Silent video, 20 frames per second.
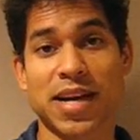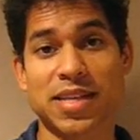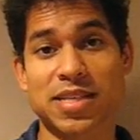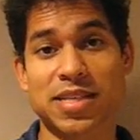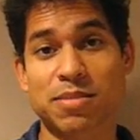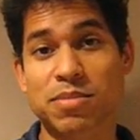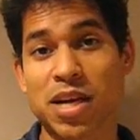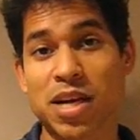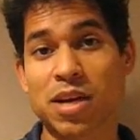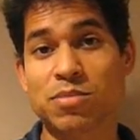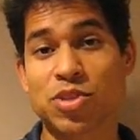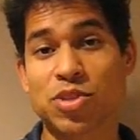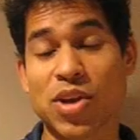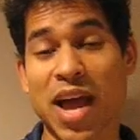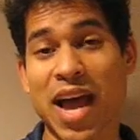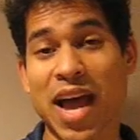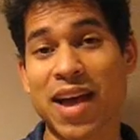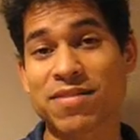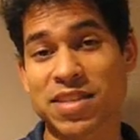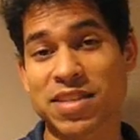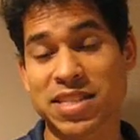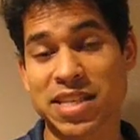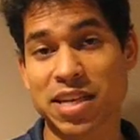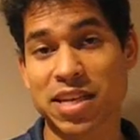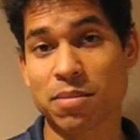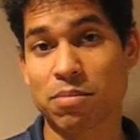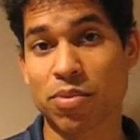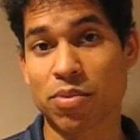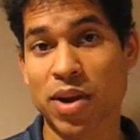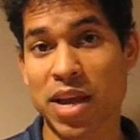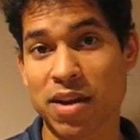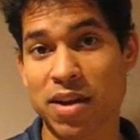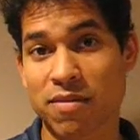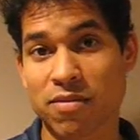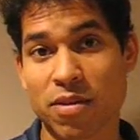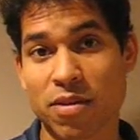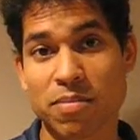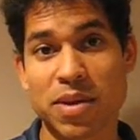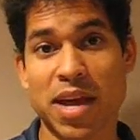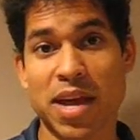Sometimes you have to take a break
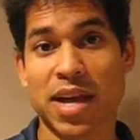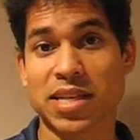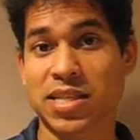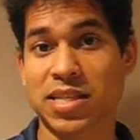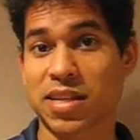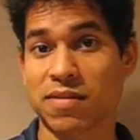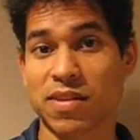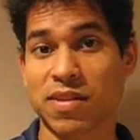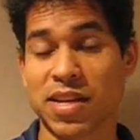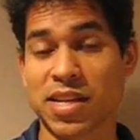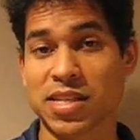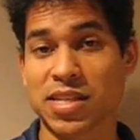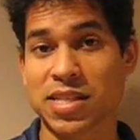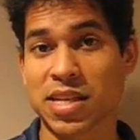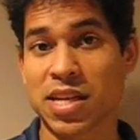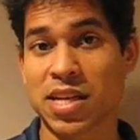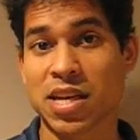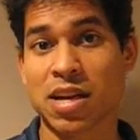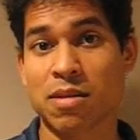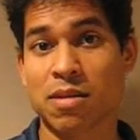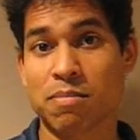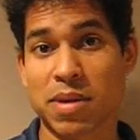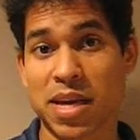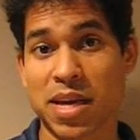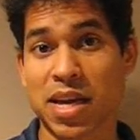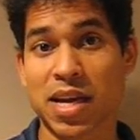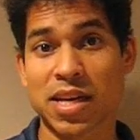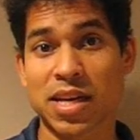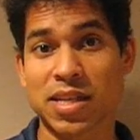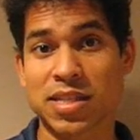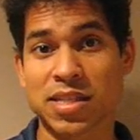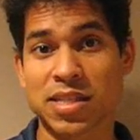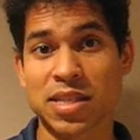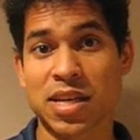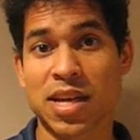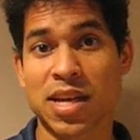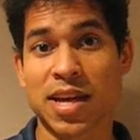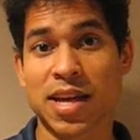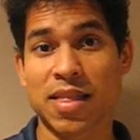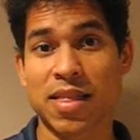from the activities because
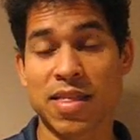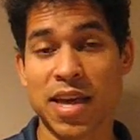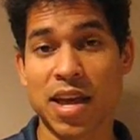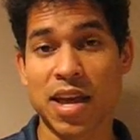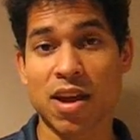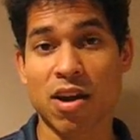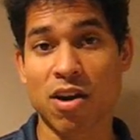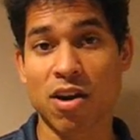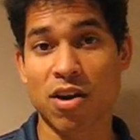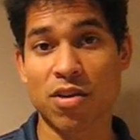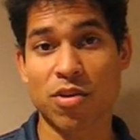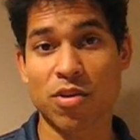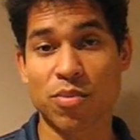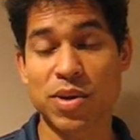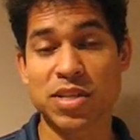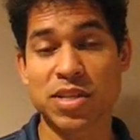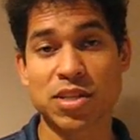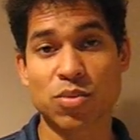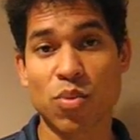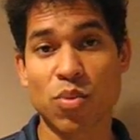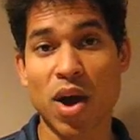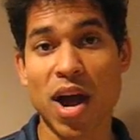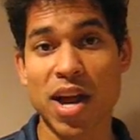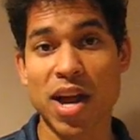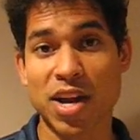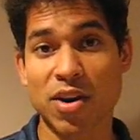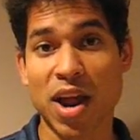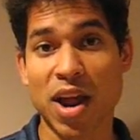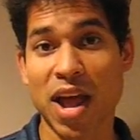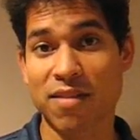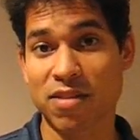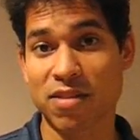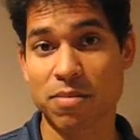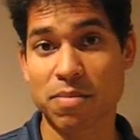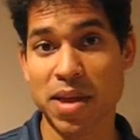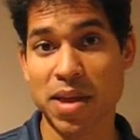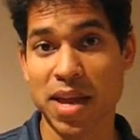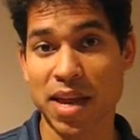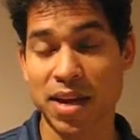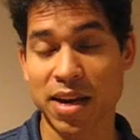they are the reason why you're
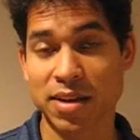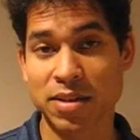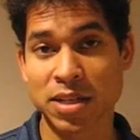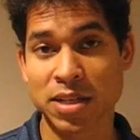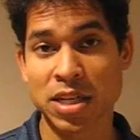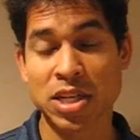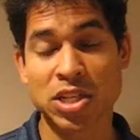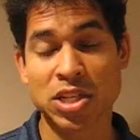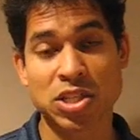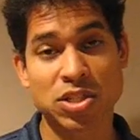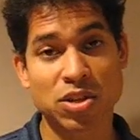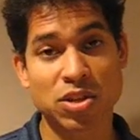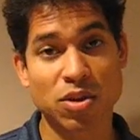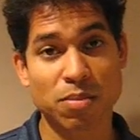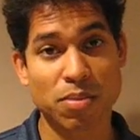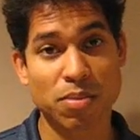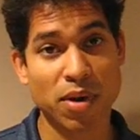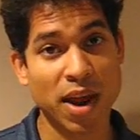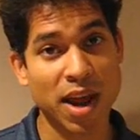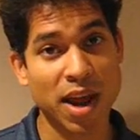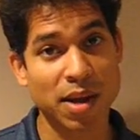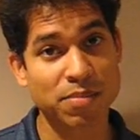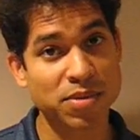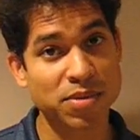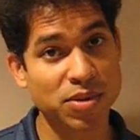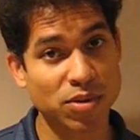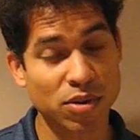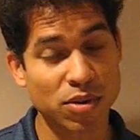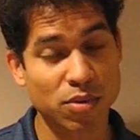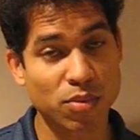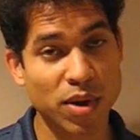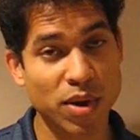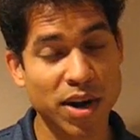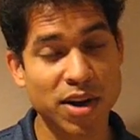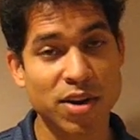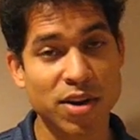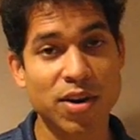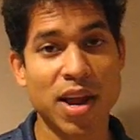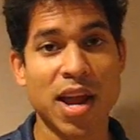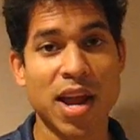having pain. So perhaps you're a
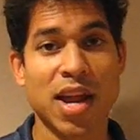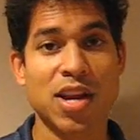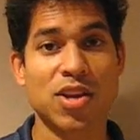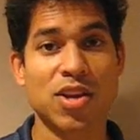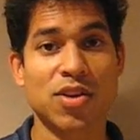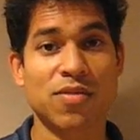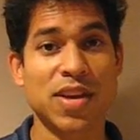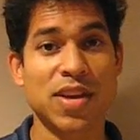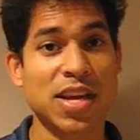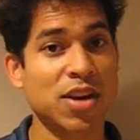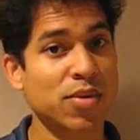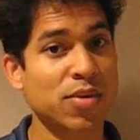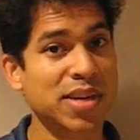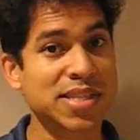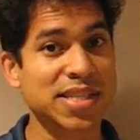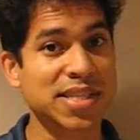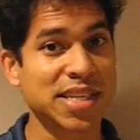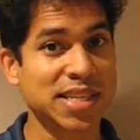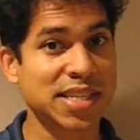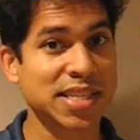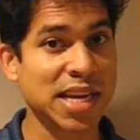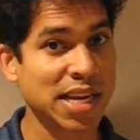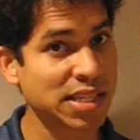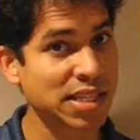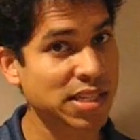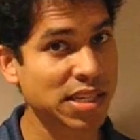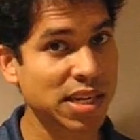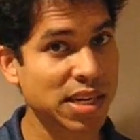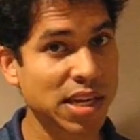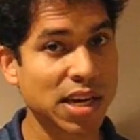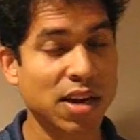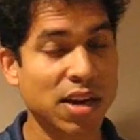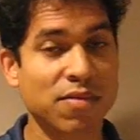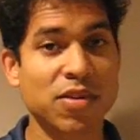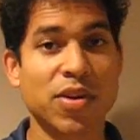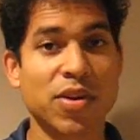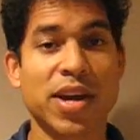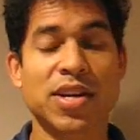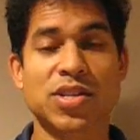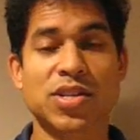runner and you've increased the intensity
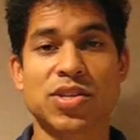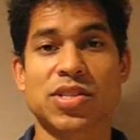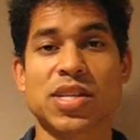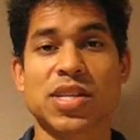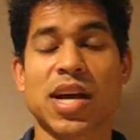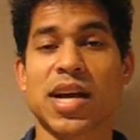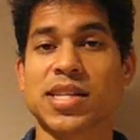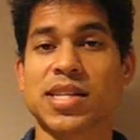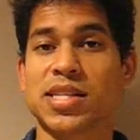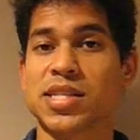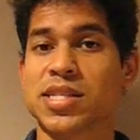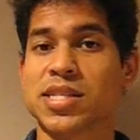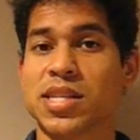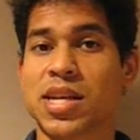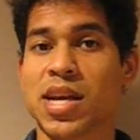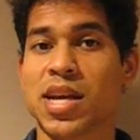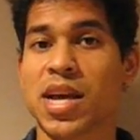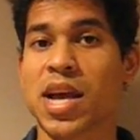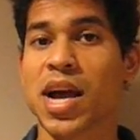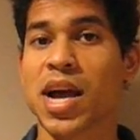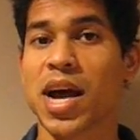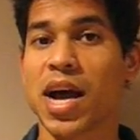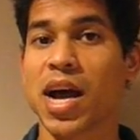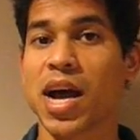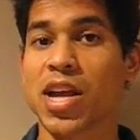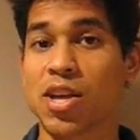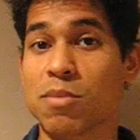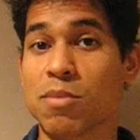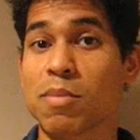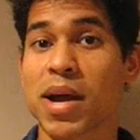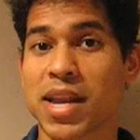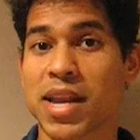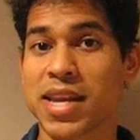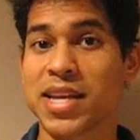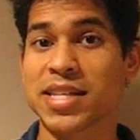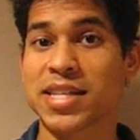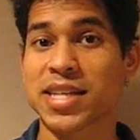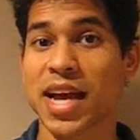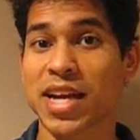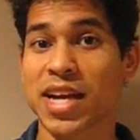of your exercises. You might
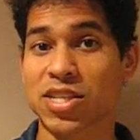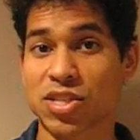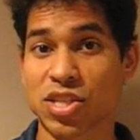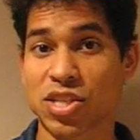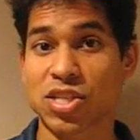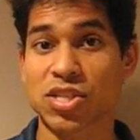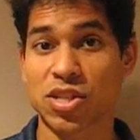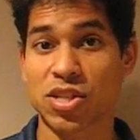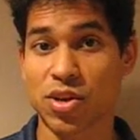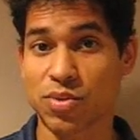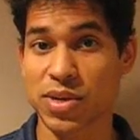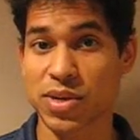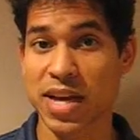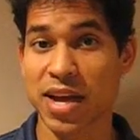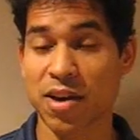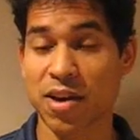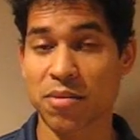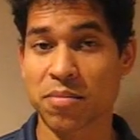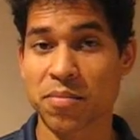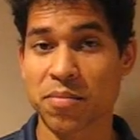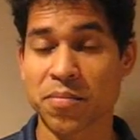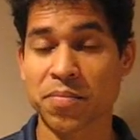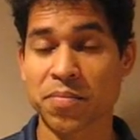need to actually slow down.